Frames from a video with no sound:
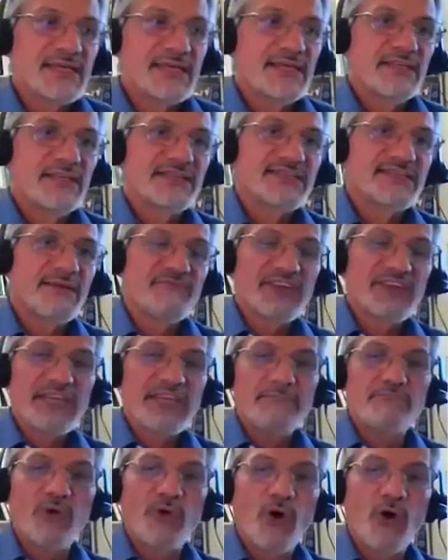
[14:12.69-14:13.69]
something
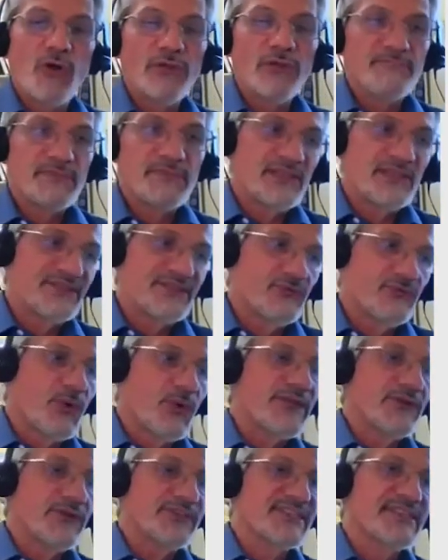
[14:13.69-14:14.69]
in bold,
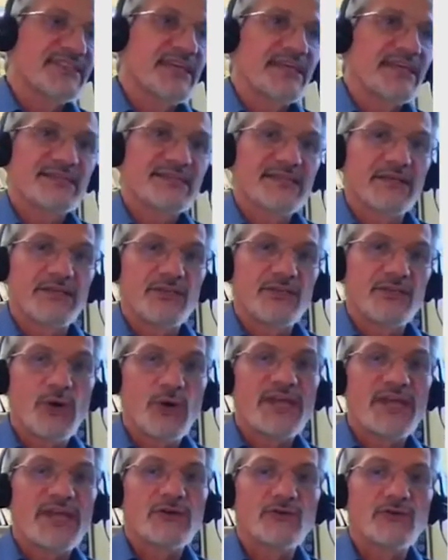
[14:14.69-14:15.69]
why not say it's a
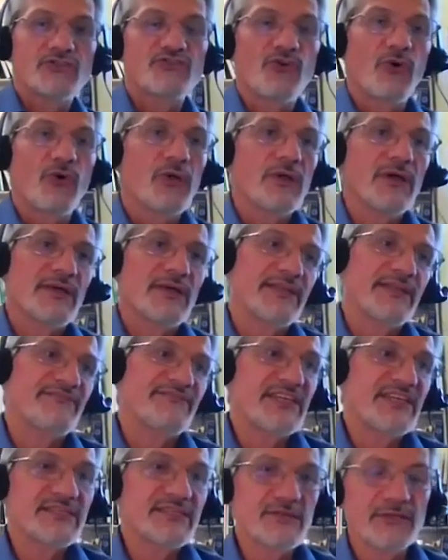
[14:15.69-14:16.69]
UI control, and
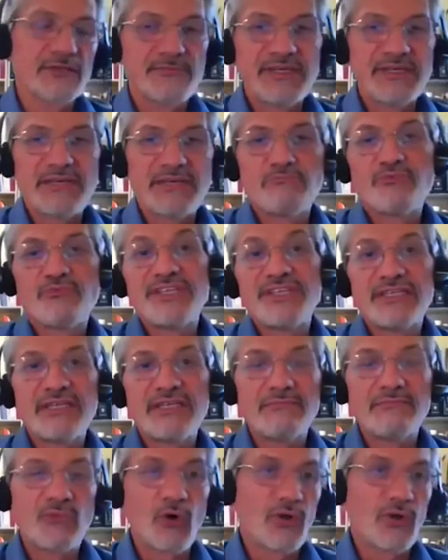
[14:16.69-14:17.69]
then it's going to be printed
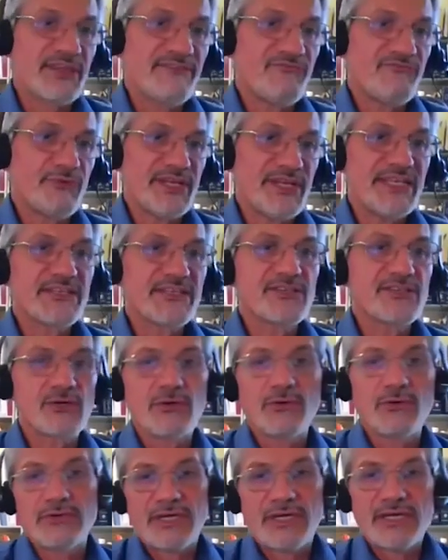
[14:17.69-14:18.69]
in bold if we need
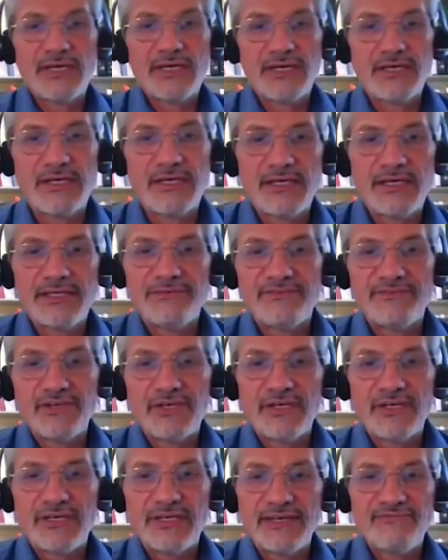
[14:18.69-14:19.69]
so in
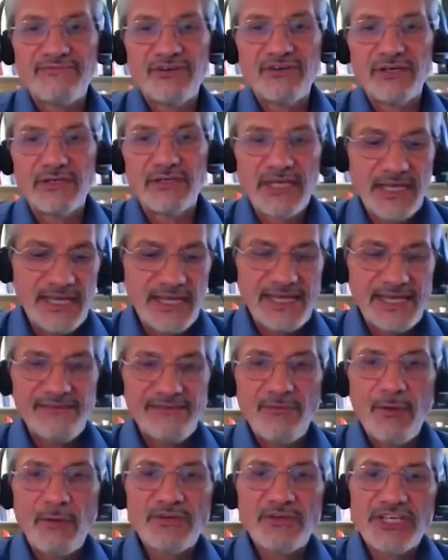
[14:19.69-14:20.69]

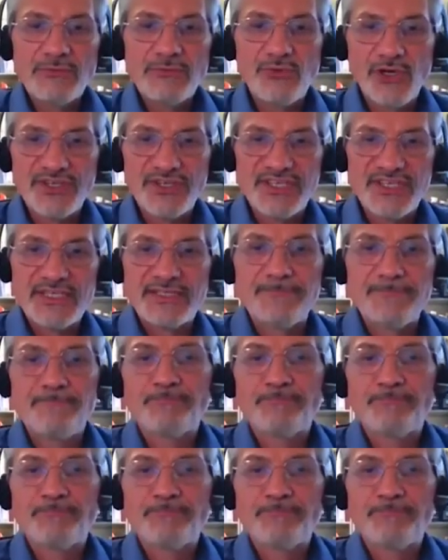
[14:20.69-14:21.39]
the publishing process.